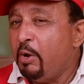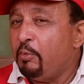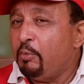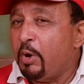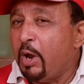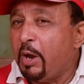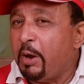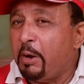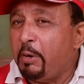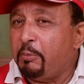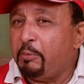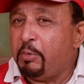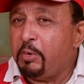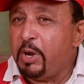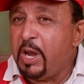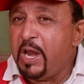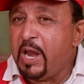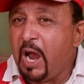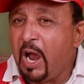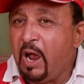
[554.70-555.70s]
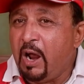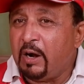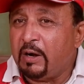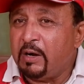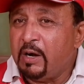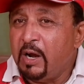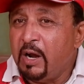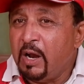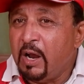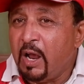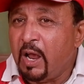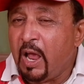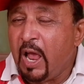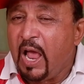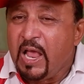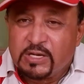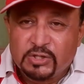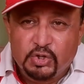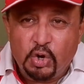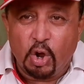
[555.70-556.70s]
we are
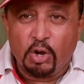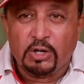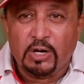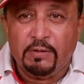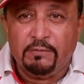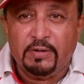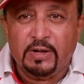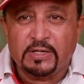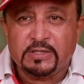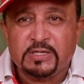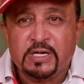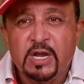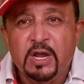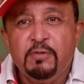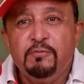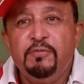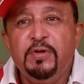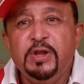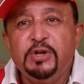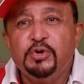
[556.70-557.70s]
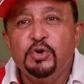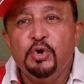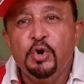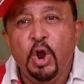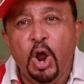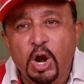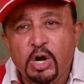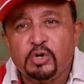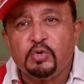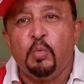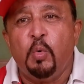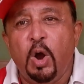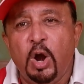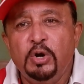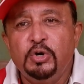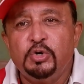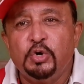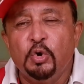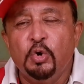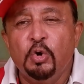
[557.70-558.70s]
as dog lovers we do not
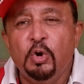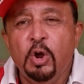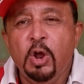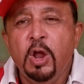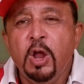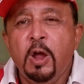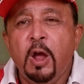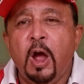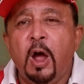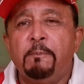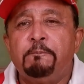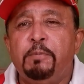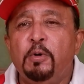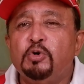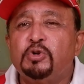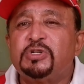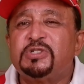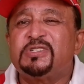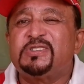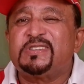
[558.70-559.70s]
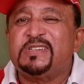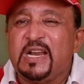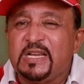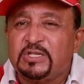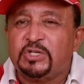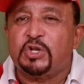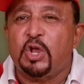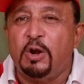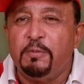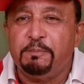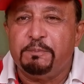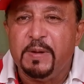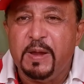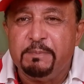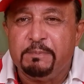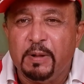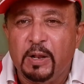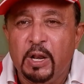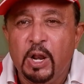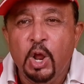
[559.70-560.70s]
want to uh, put stress on
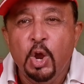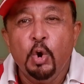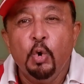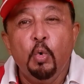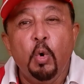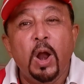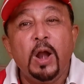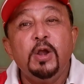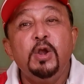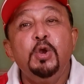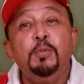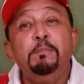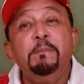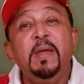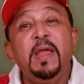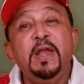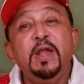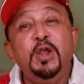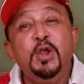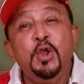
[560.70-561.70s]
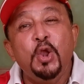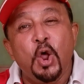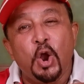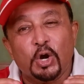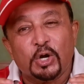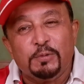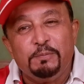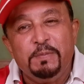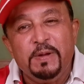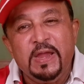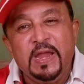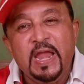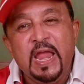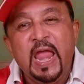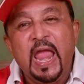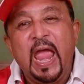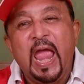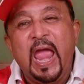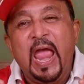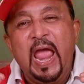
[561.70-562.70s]
people who are, may not
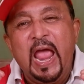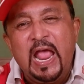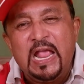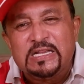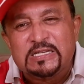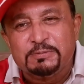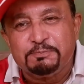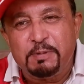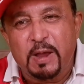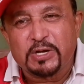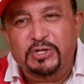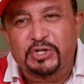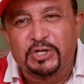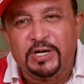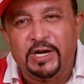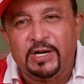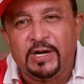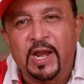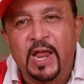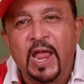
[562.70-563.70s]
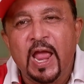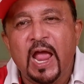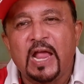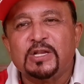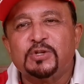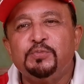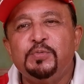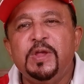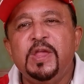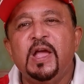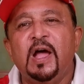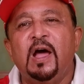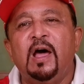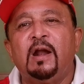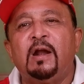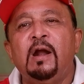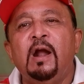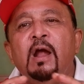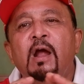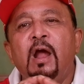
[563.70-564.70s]
be as passionate as we
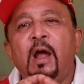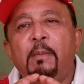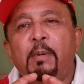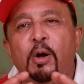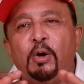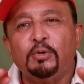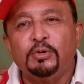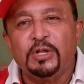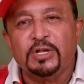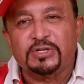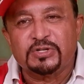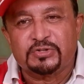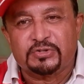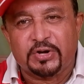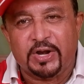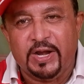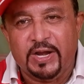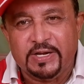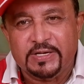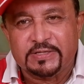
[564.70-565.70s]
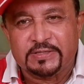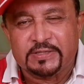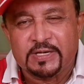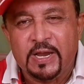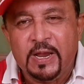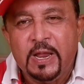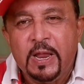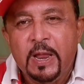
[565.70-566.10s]
are about the strays.